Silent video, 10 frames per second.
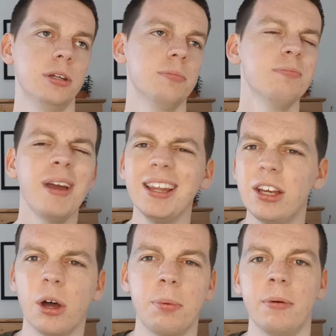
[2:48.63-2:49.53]
mainly
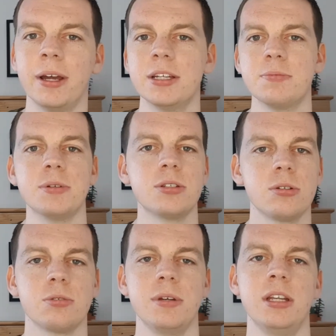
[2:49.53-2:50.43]
copywriters, but
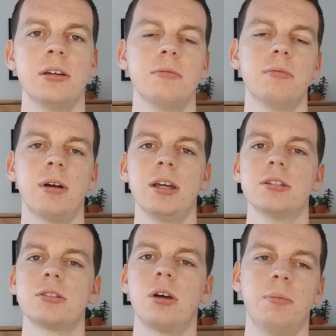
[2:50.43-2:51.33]
social media
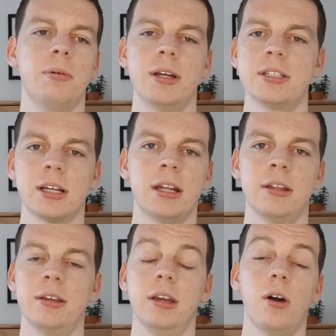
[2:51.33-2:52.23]
writers, copywriters, that kind of
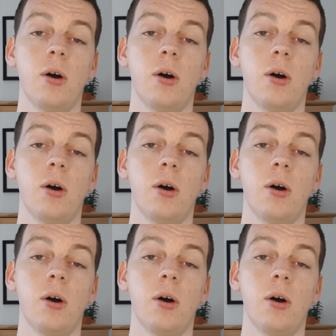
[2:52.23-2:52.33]
thing,